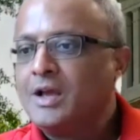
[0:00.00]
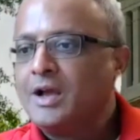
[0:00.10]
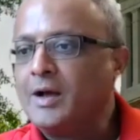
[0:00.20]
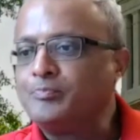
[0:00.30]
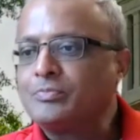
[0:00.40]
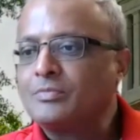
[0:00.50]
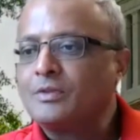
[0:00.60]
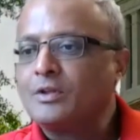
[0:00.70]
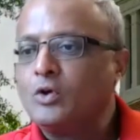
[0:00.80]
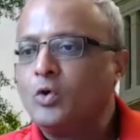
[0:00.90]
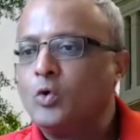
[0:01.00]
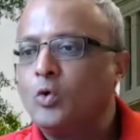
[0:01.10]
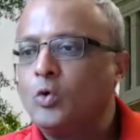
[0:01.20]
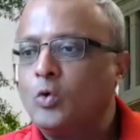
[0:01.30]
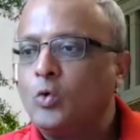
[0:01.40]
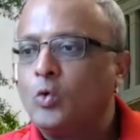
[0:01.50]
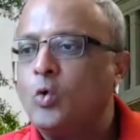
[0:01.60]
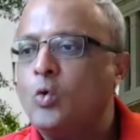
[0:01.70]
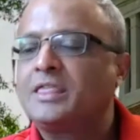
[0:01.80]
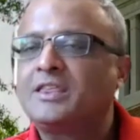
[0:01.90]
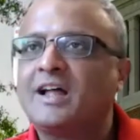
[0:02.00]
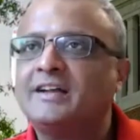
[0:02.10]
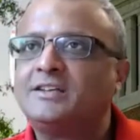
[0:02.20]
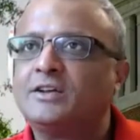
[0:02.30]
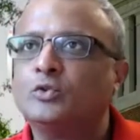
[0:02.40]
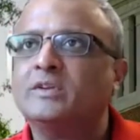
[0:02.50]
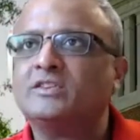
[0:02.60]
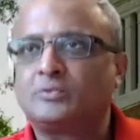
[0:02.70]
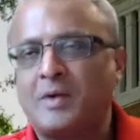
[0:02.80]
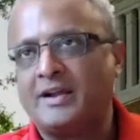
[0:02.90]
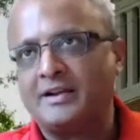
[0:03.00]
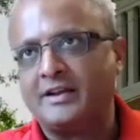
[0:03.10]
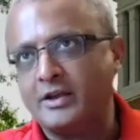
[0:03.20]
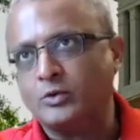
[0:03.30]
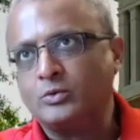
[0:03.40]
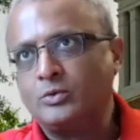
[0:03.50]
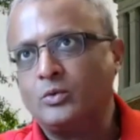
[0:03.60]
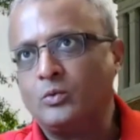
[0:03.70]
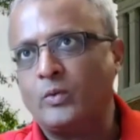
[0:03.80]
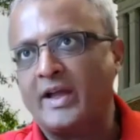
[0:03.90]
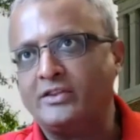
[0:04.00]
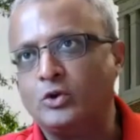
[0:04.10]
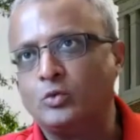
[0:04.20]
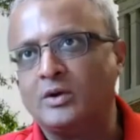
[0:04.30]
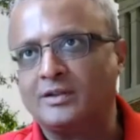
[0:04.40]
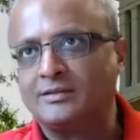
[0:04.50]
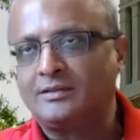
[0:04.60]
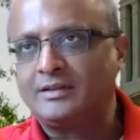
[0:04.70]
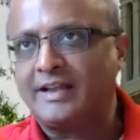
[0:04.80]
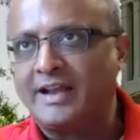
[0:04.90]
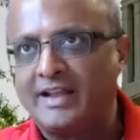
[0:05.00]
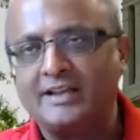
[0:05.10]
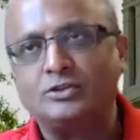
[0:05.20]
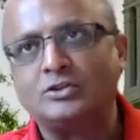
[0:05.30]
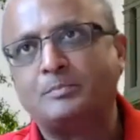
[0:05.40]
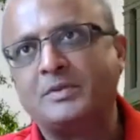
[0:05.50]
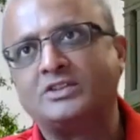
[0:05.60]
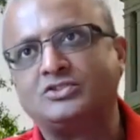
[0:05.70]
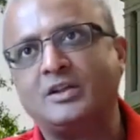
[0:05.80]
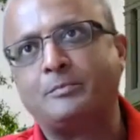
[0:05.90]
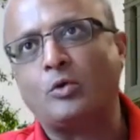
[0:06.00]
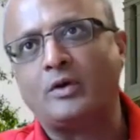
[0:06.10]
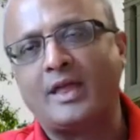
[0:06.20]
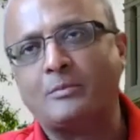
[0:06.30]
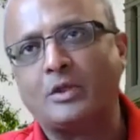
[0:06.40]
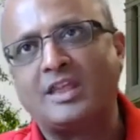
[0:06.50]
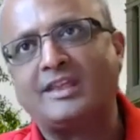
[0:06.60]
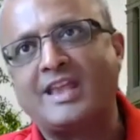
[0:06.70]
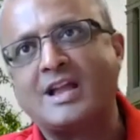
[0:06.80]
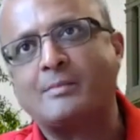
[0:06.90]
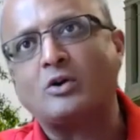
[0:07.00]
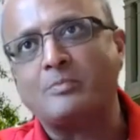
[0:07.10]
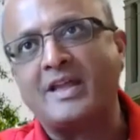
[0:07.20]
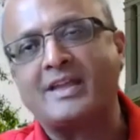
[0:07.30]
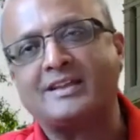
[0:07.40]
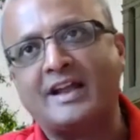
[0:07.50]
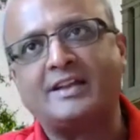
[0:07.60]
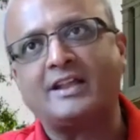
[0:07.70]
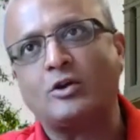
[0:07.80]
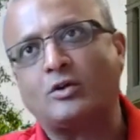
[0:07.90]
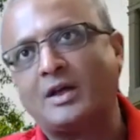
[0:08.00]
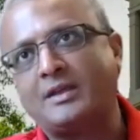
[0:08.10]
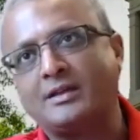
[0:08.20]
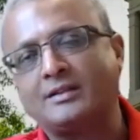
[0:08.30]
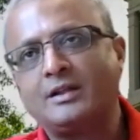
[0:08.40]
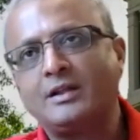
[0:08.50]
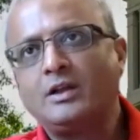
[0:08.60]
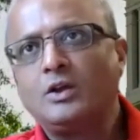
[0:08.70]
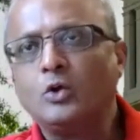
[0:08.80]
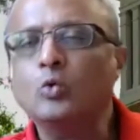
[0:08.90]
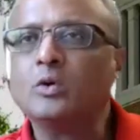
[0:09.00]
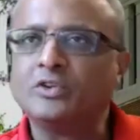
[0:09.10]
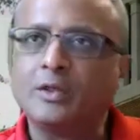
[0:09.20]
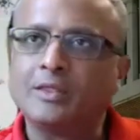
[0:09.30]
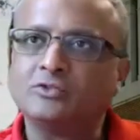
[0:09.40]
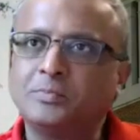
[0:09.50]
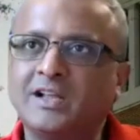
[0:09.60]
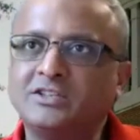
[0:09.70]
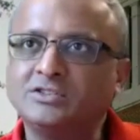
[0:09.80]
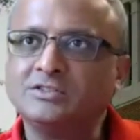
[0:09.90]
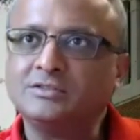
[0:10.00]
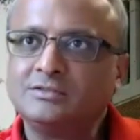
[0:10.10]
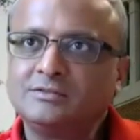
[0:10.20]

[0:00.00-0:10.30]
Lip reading: Who are the writers who inspired you when you were getting into the PhD program or thinking about making writing your career? Who was your inspiration?